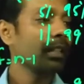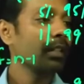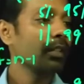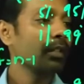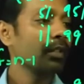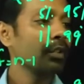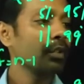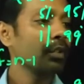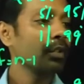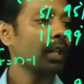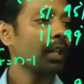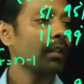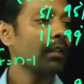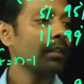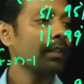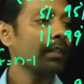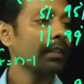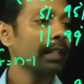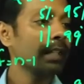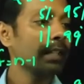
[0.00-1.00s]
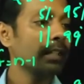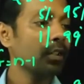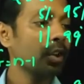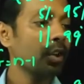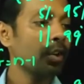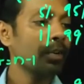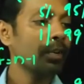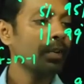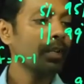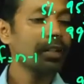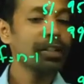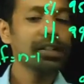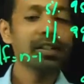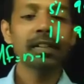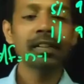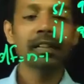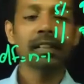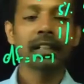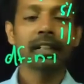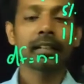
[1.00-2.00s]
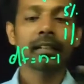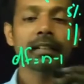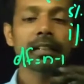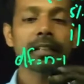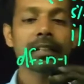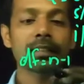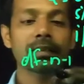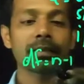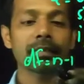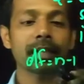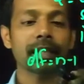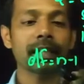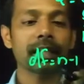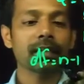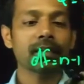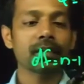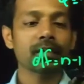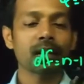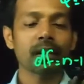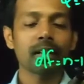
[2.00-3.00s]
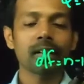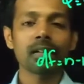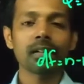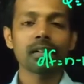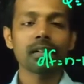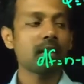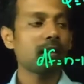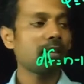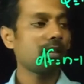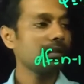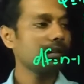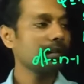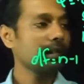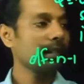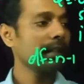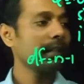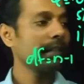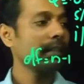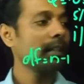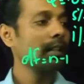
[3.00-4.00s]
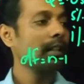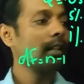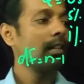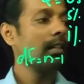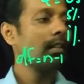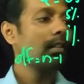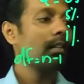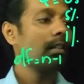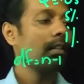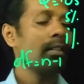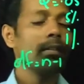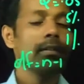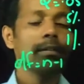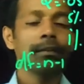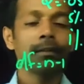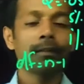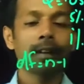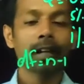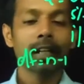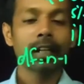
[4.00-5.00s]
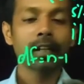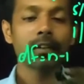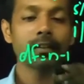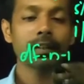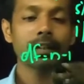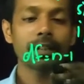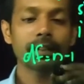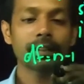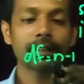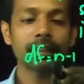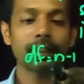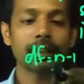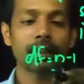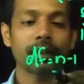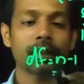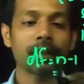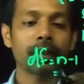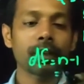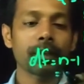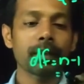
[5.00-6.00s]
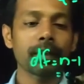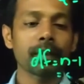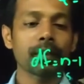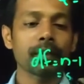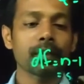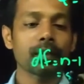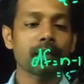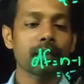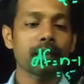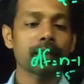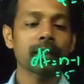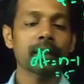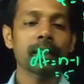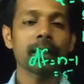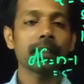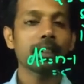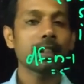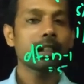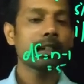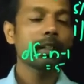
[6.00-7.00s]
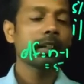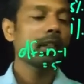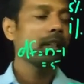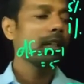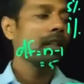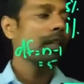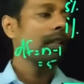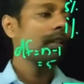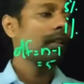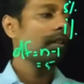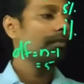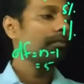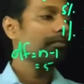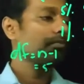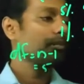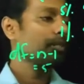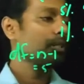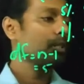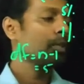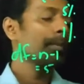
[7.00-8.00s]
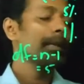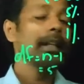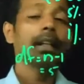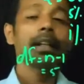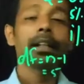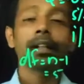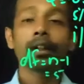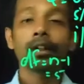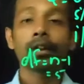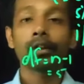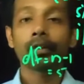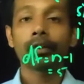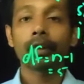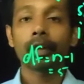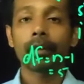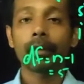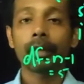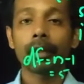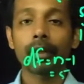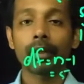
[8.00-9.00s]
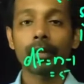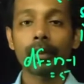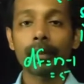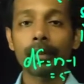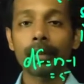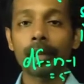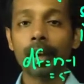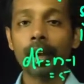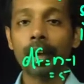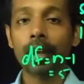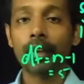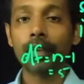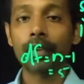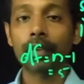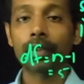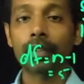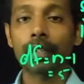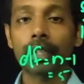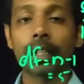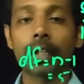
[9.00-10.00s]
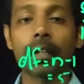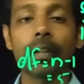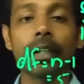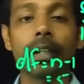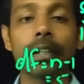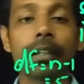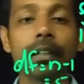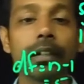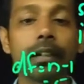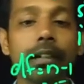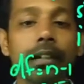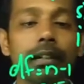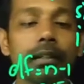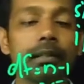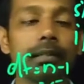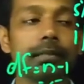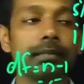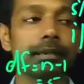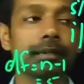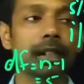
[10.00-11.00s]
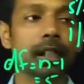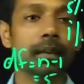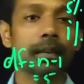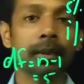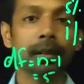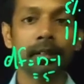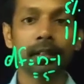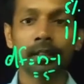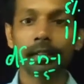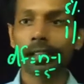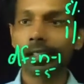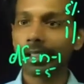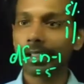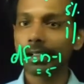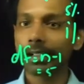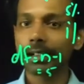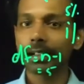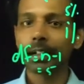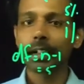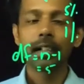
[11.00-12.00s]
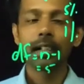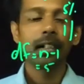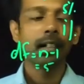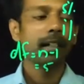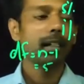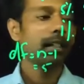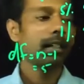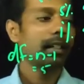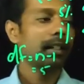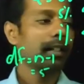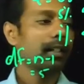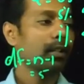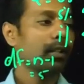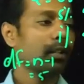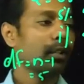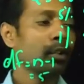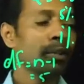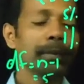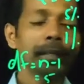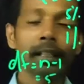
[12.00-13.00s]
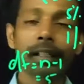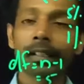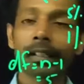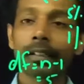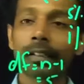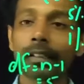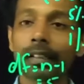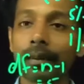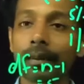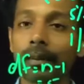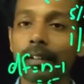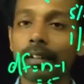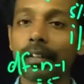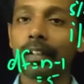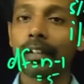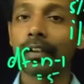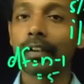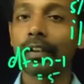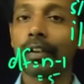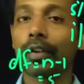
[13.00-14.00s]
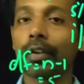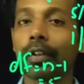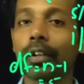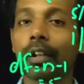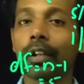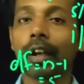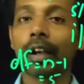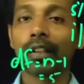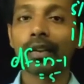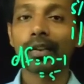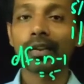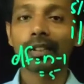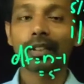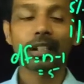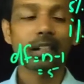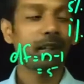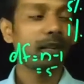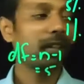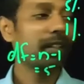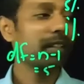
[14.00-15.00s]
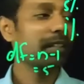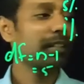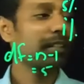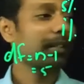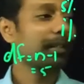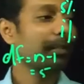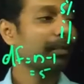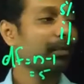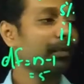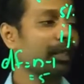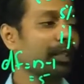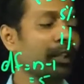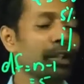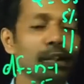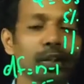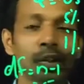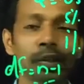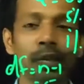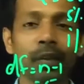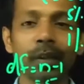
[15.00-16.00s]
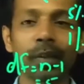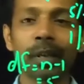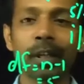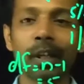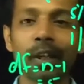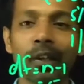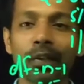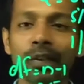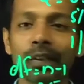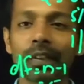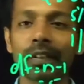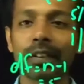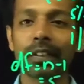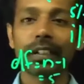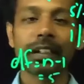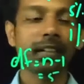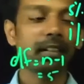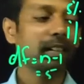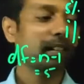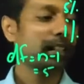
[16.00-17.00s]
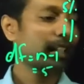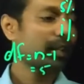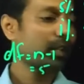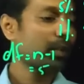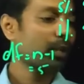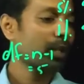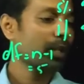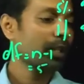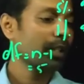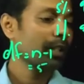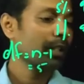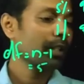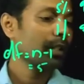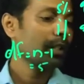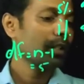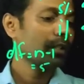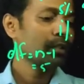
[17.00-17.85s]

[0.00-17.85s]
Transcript: So you have 6 observations here. 6 minus 1, that is 5 is a degree of freedom in this context, like that. You may get degree of freedom and you may be asked to calculate the sample size, and or you may get the sample size and you are asked to calculate the degree of freedom. Any of these things can work.